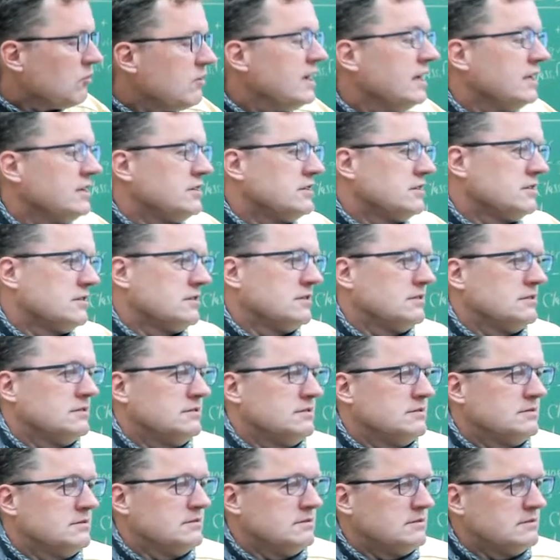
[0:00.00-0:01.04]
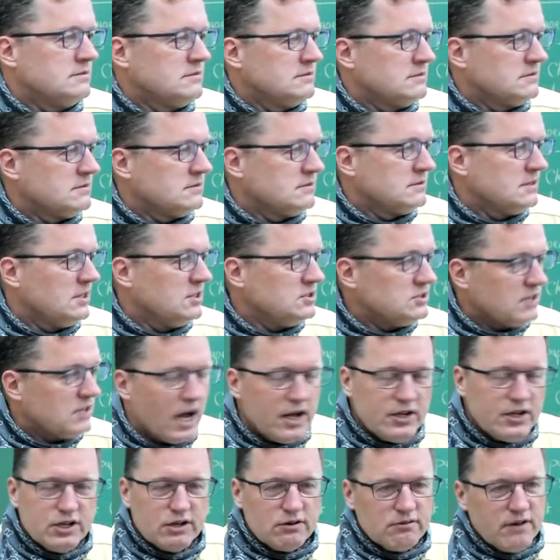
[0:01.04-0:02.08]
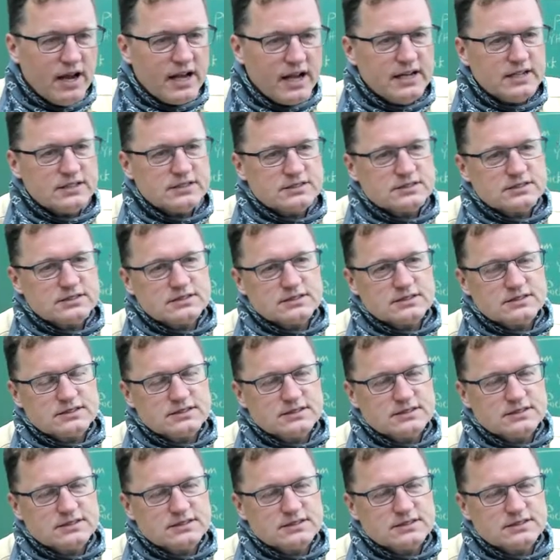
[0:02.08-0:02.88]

Ridge is on Uranus.